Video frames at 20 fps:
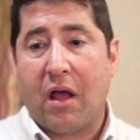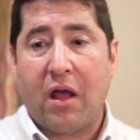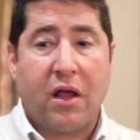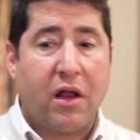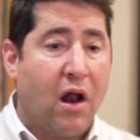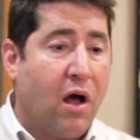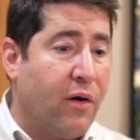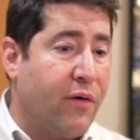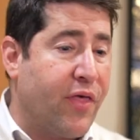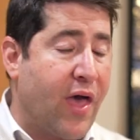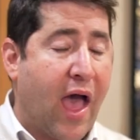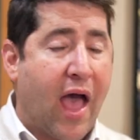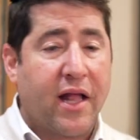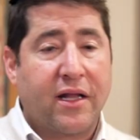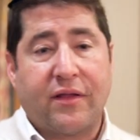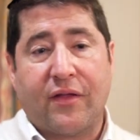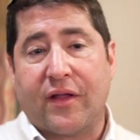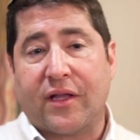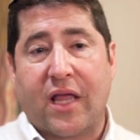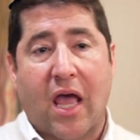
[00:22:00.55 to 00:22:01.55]
You know, at the
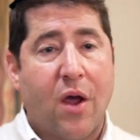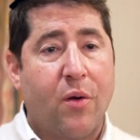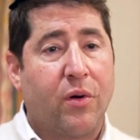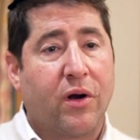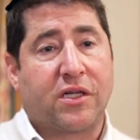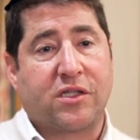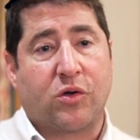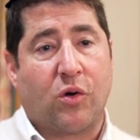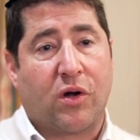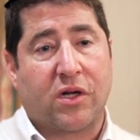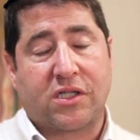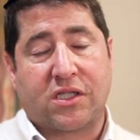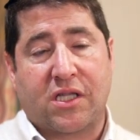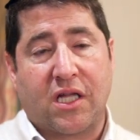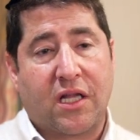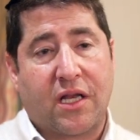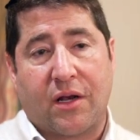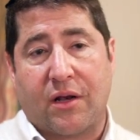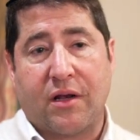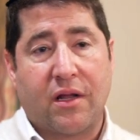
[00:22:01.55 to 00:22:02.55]
end of the day, we're
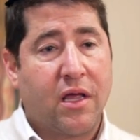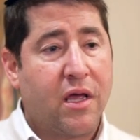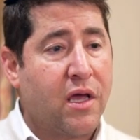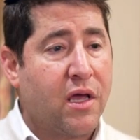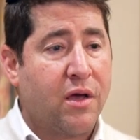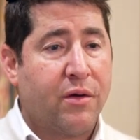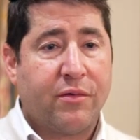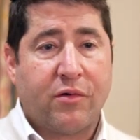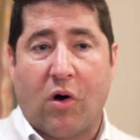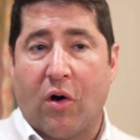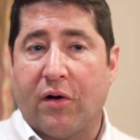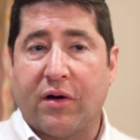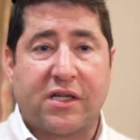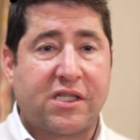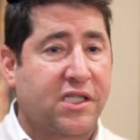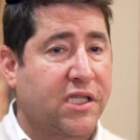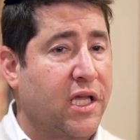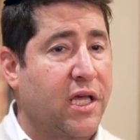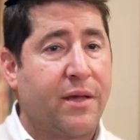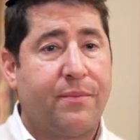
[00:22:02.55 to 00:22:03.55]
exhausted and go to
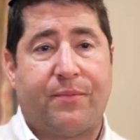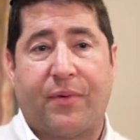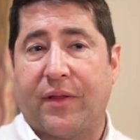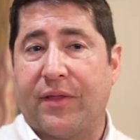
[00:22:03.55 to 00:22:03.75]
sleep,